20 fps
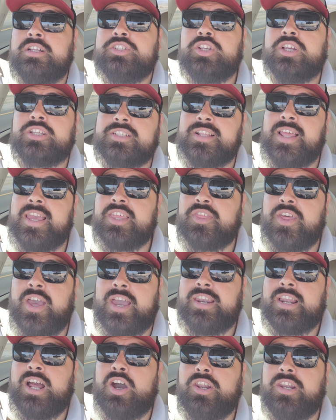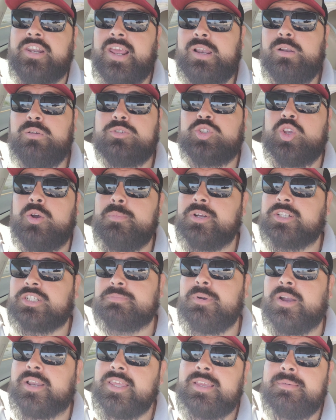Just like that. How did I lose so much
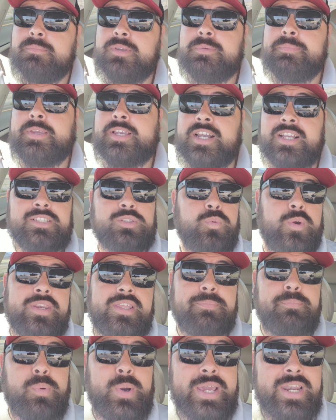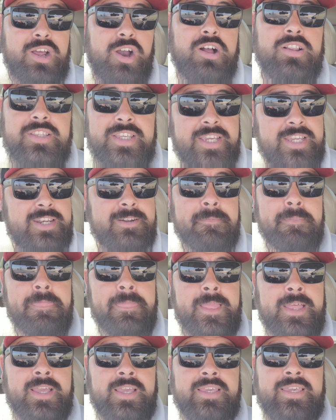money? Because when he went all
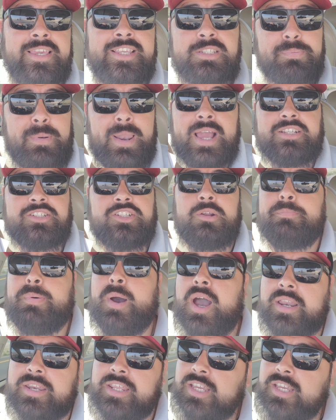in, he splashed the pot.